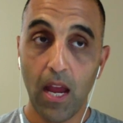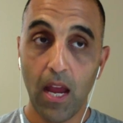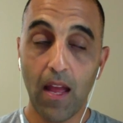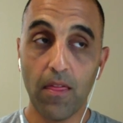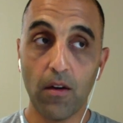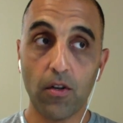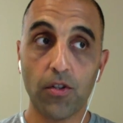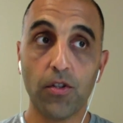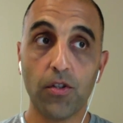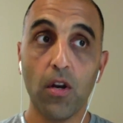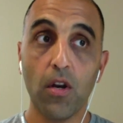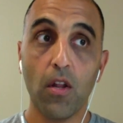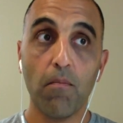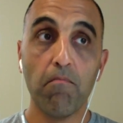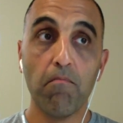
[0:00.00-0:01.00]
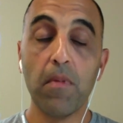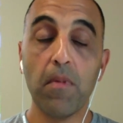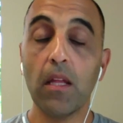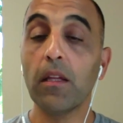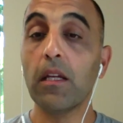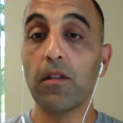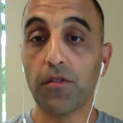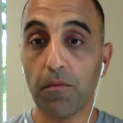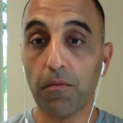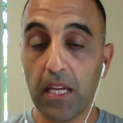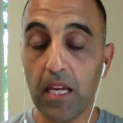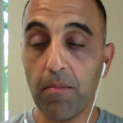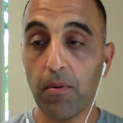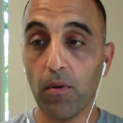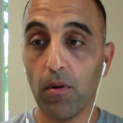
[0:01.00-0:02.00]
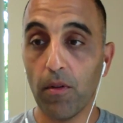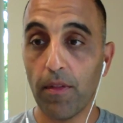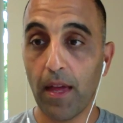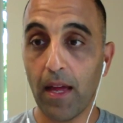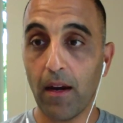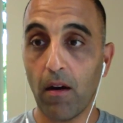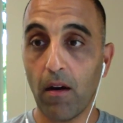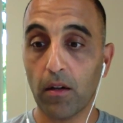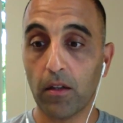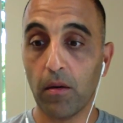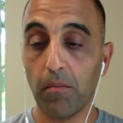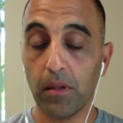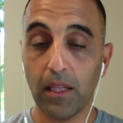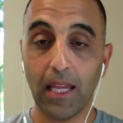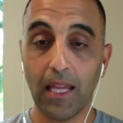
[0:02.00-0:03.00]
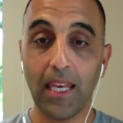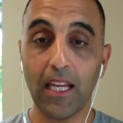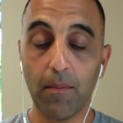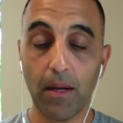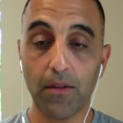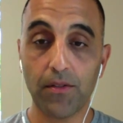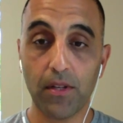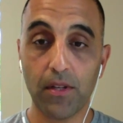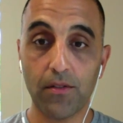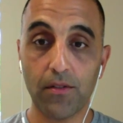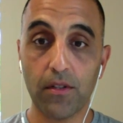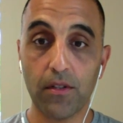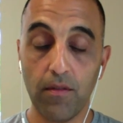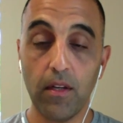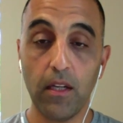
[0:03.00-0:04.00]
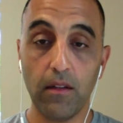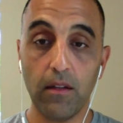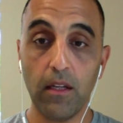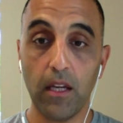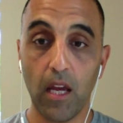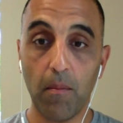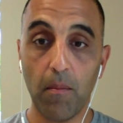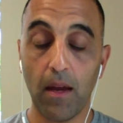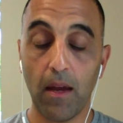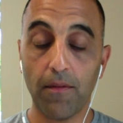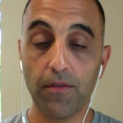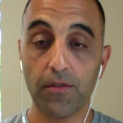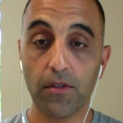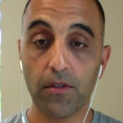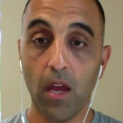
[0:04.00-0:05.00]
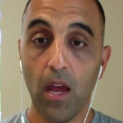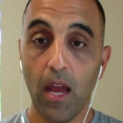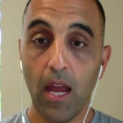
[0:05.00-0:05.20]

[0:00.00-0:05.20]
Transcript: and there's millions of people that are complaining about sensitivity to EMFs,